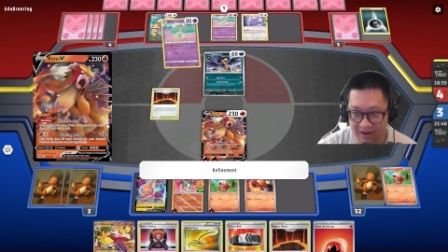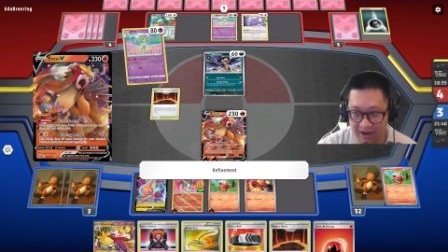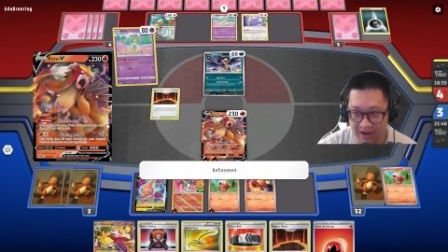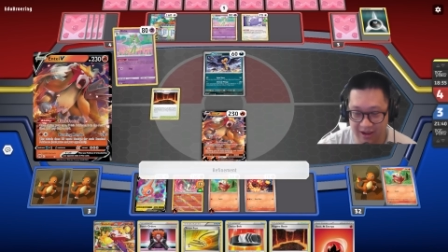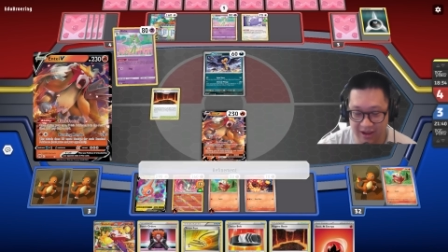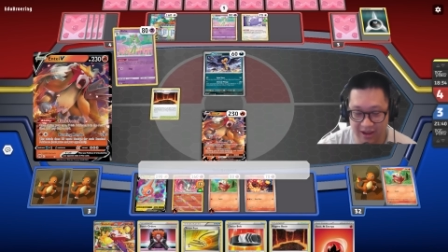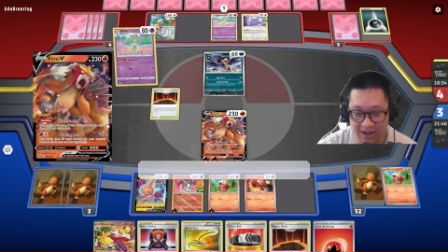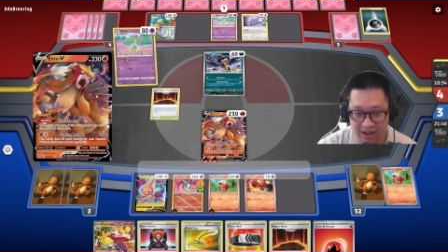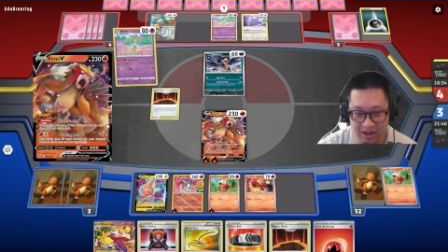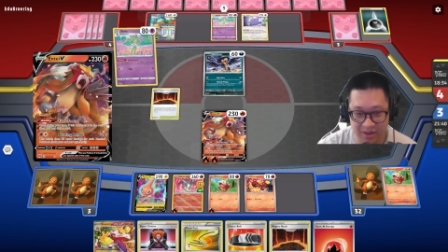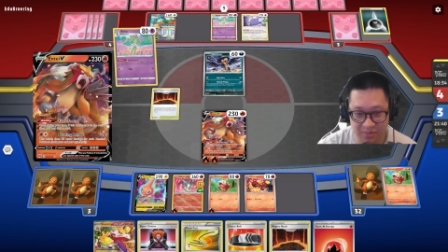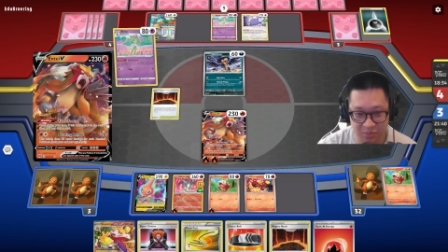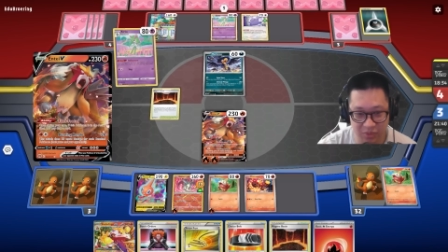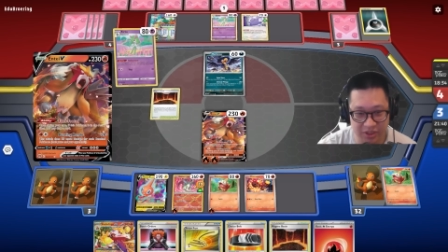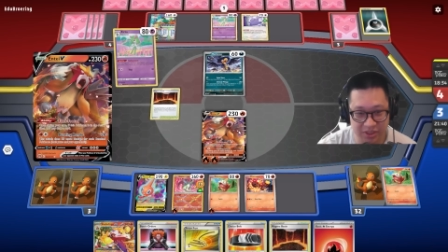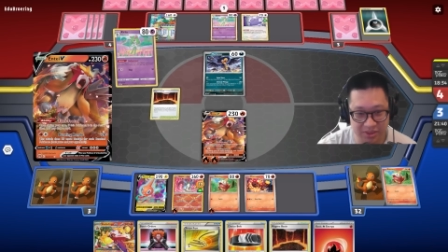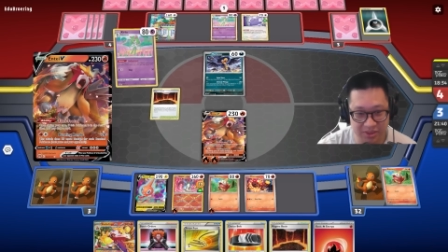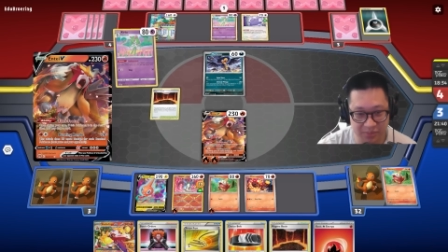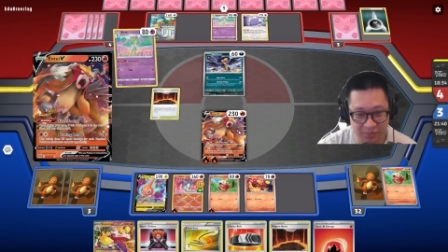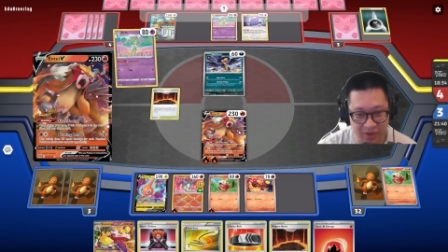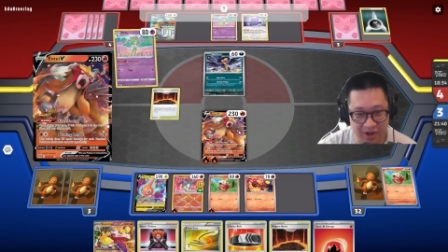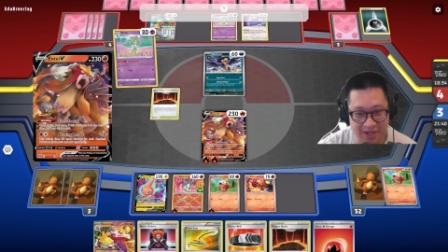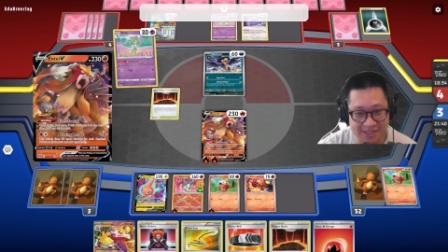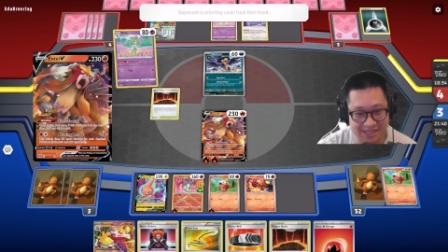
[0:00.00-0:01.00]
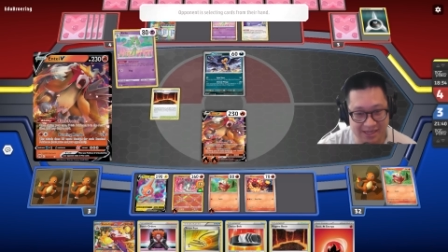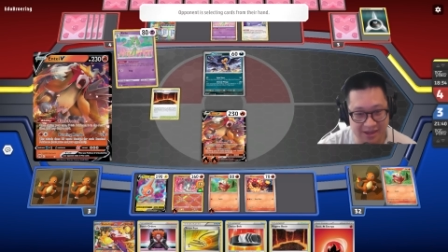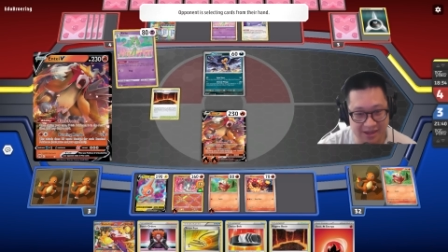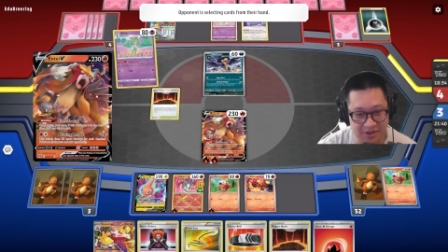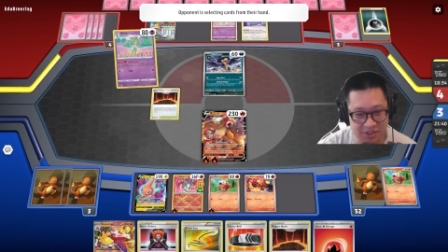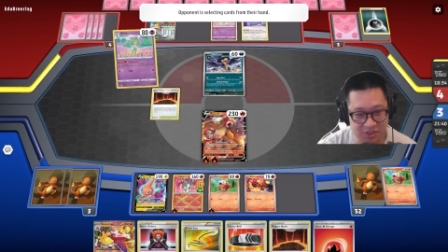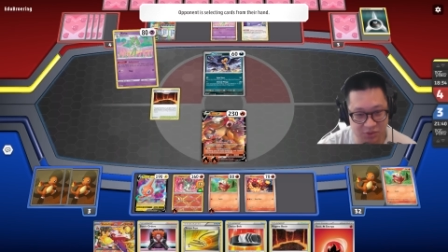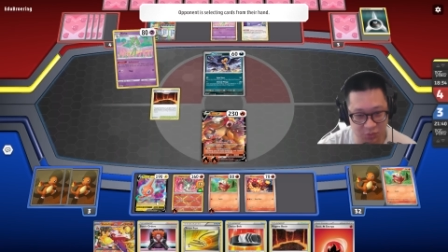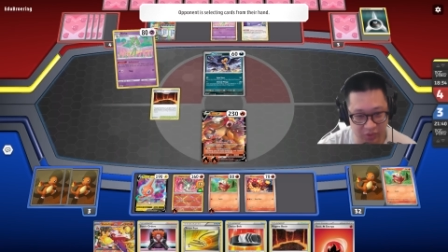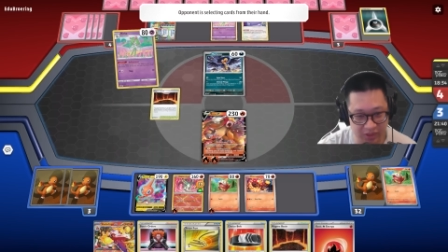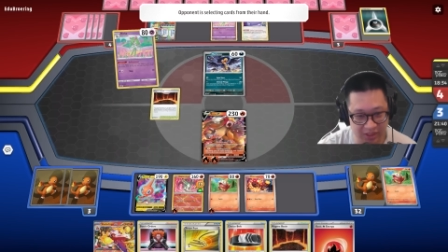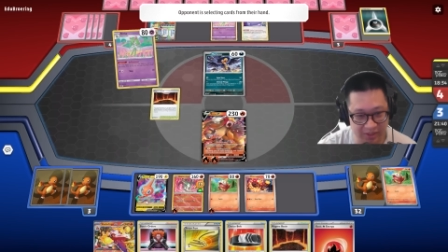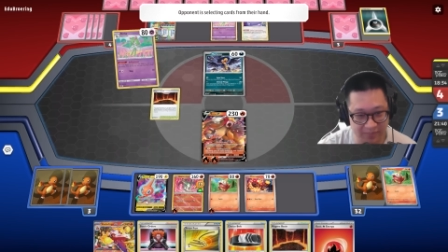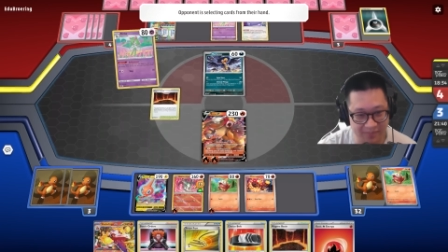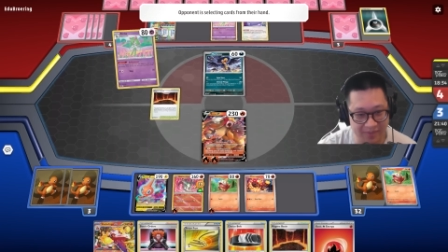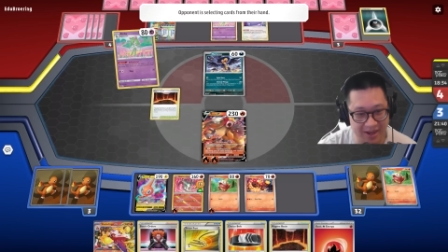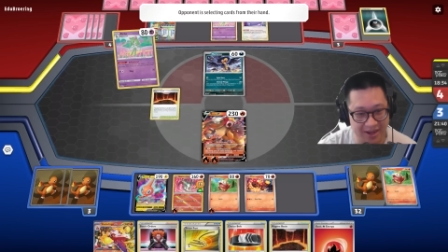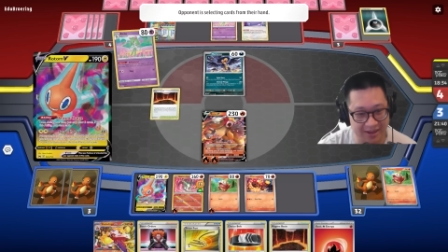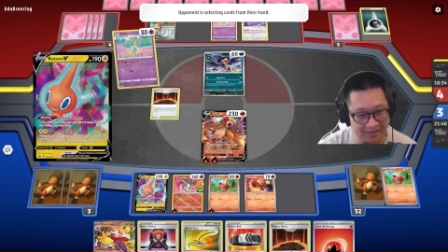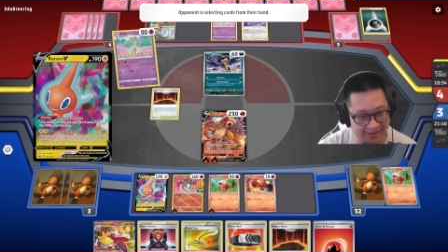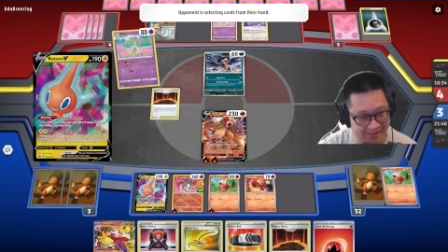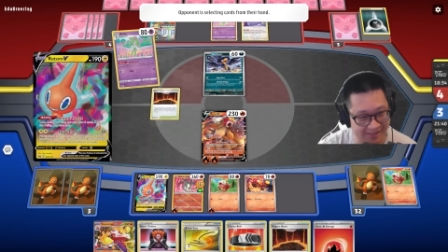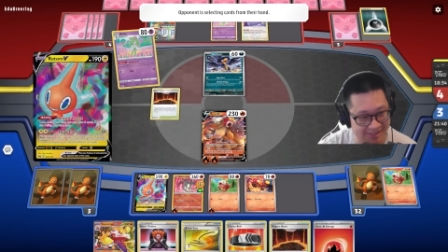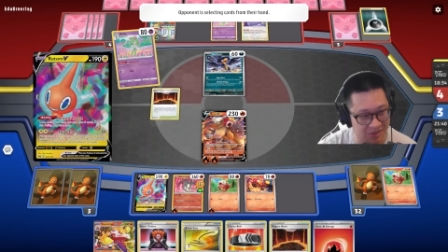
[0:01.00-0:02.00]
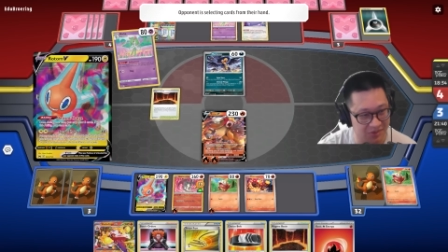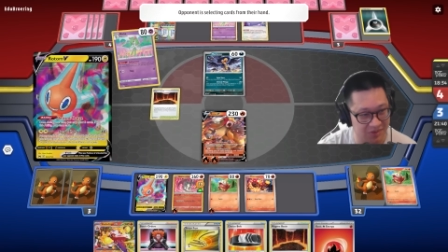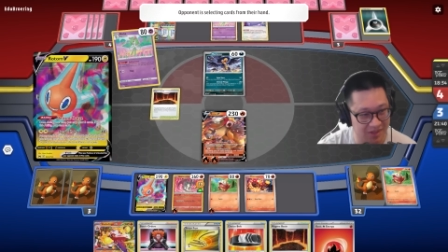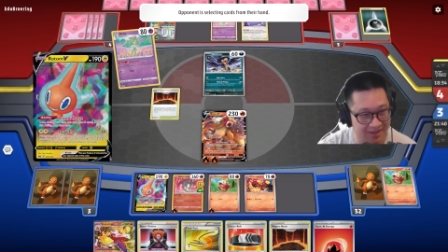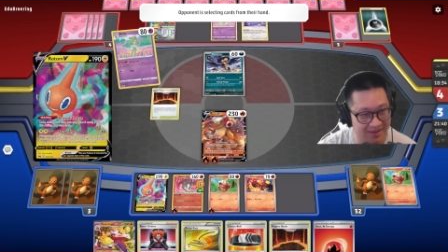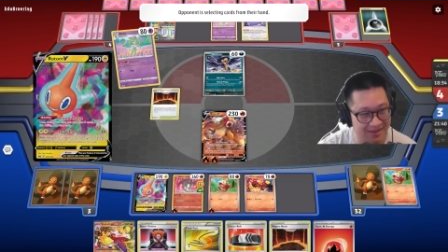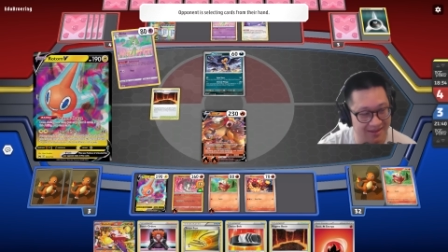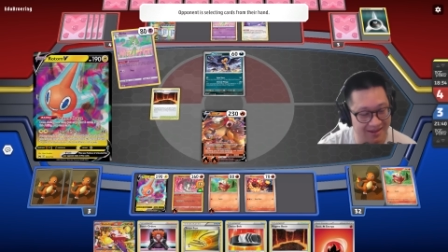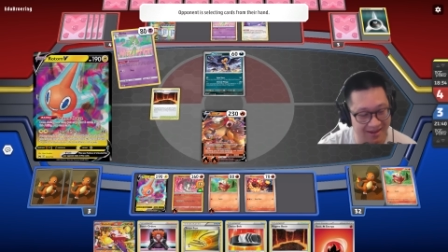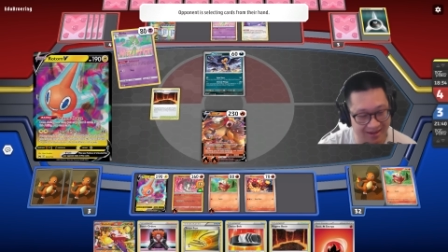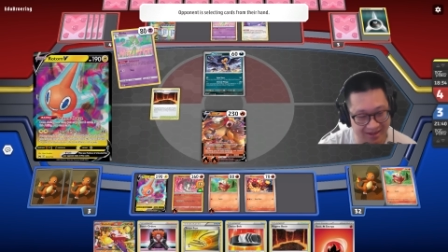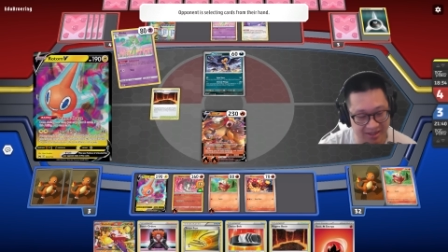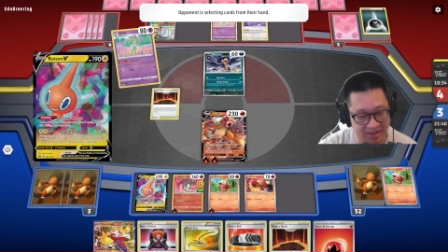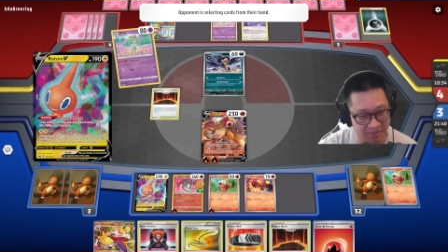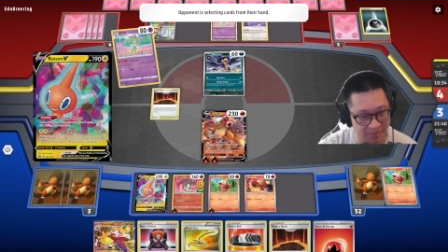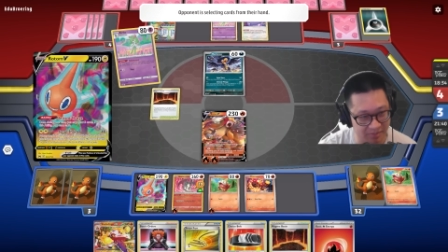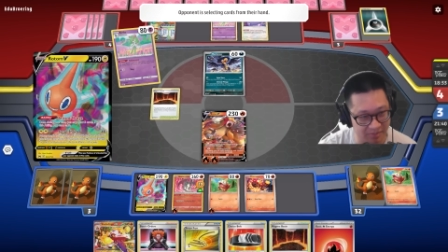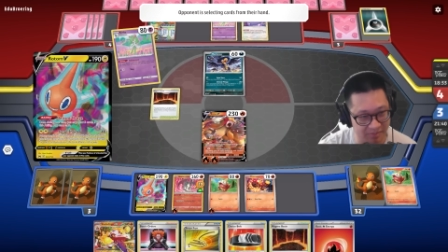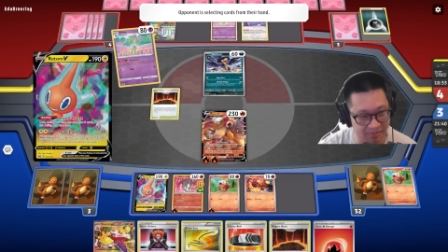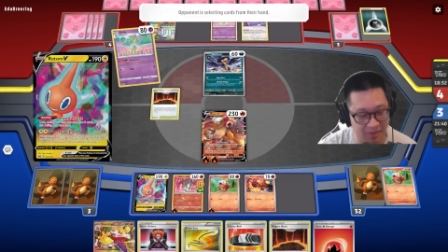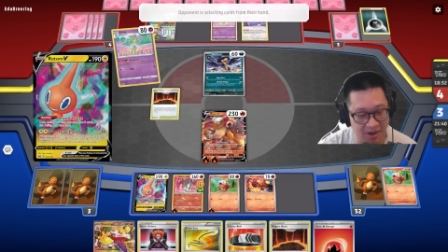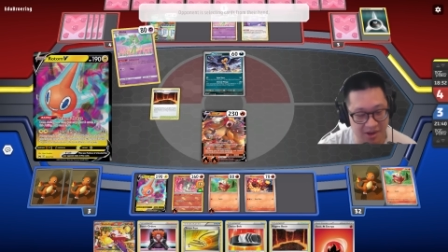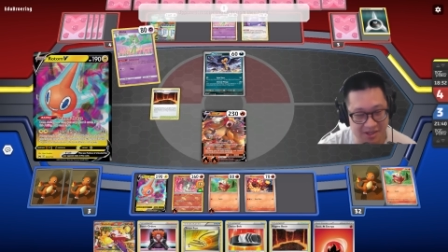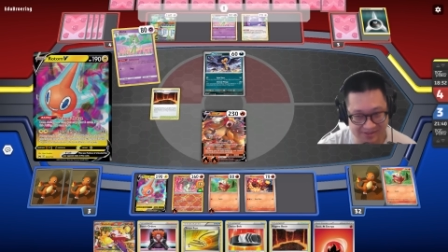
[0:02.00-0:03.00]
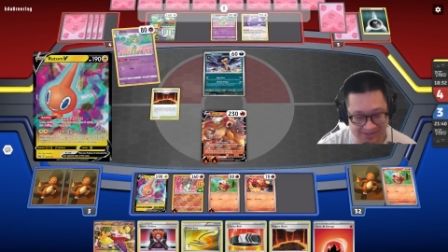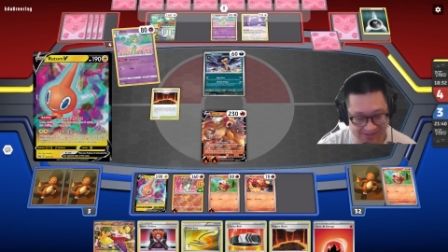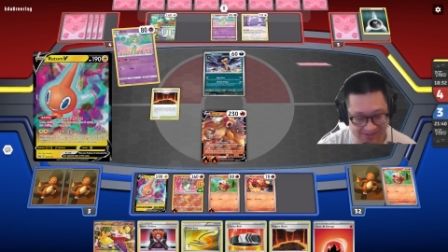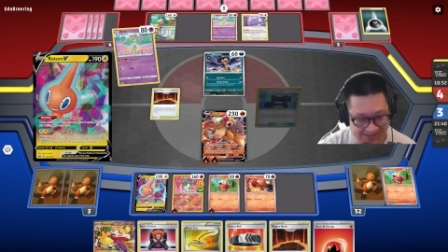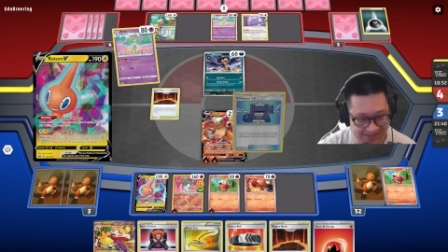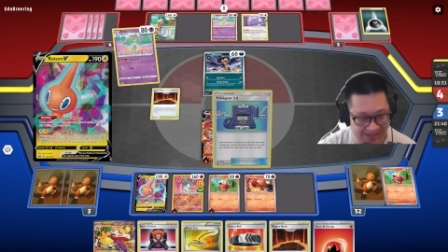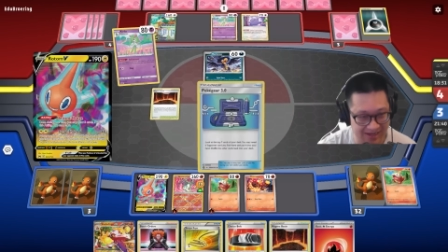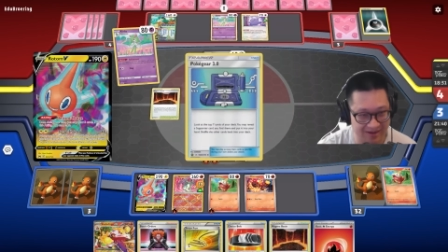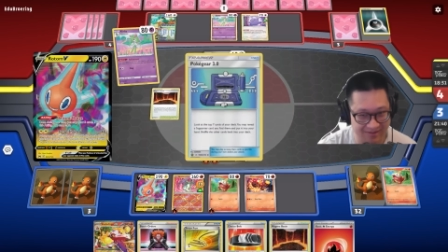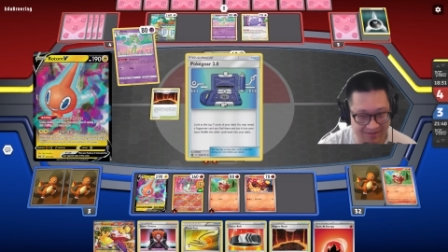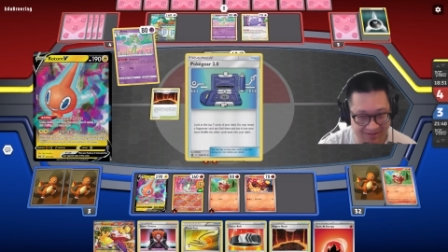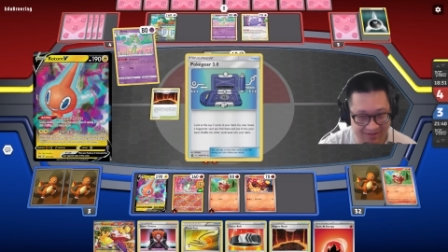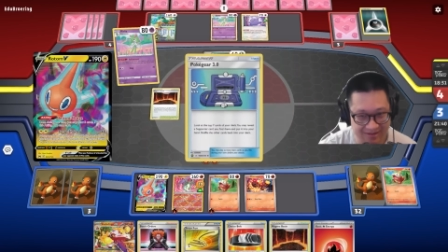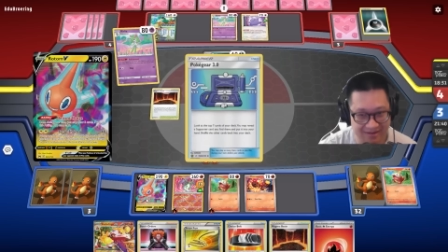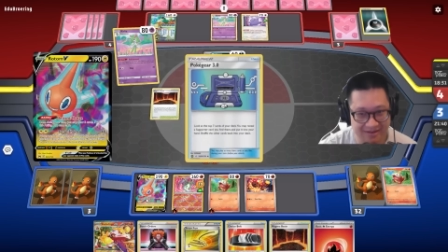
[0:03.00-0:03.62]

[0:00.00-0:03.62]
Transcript: and bring the prize counts really badly. So then he can boss this out.